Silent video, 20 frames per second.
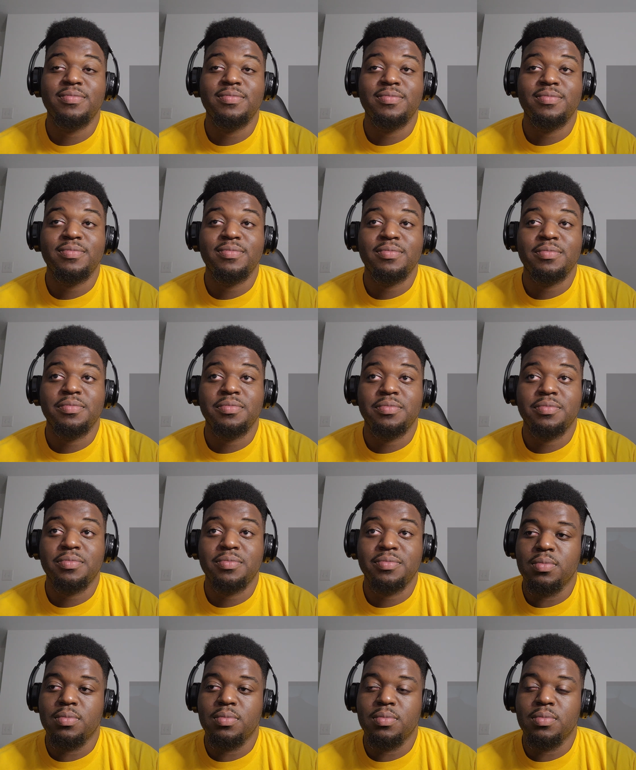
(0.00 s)

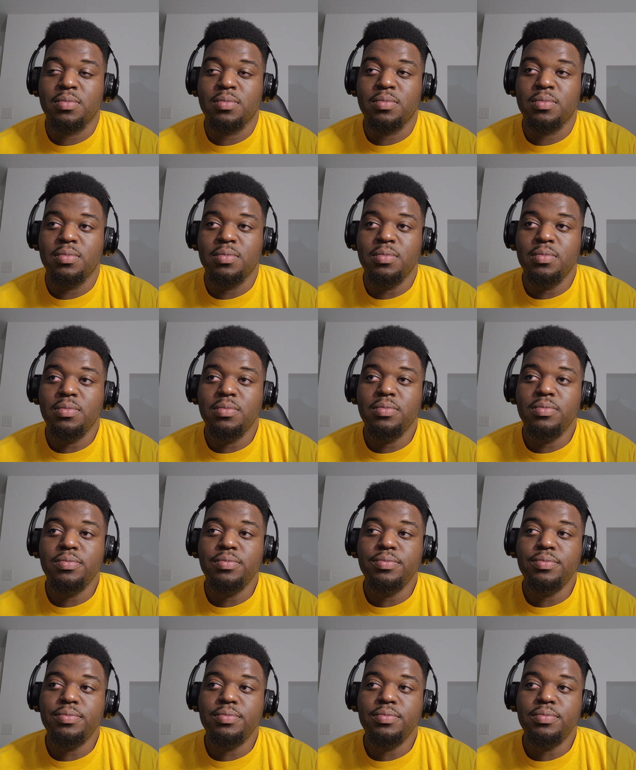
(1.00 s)

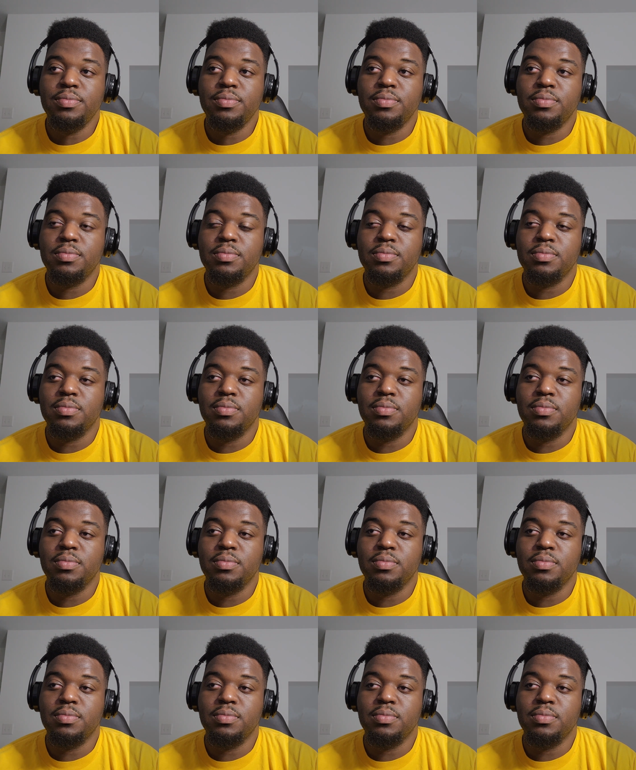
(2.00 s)
(no one is talking)